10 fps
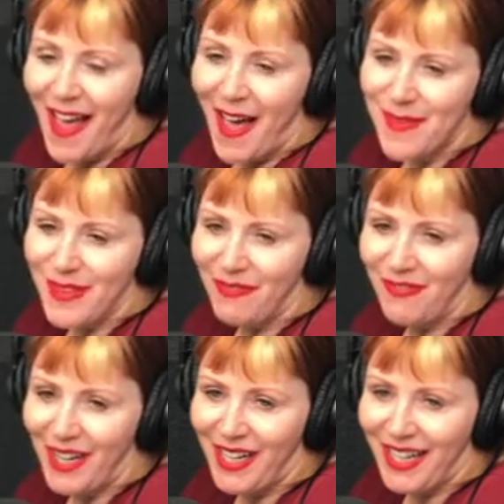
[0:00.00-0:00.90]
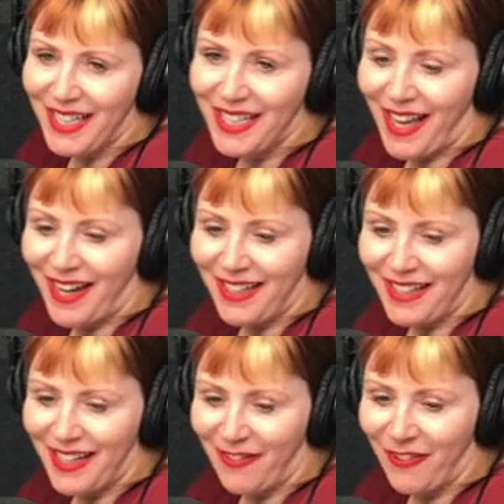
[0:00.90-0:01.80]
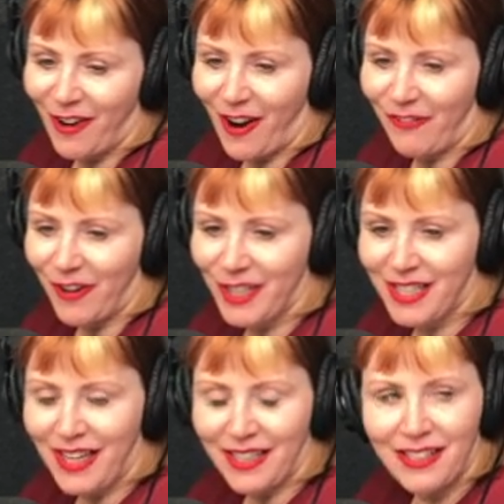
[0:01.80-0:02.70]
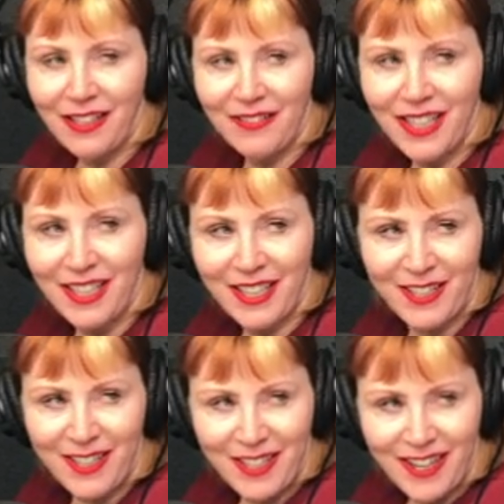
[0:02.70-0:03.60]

I'm very excited for our first guest of the year.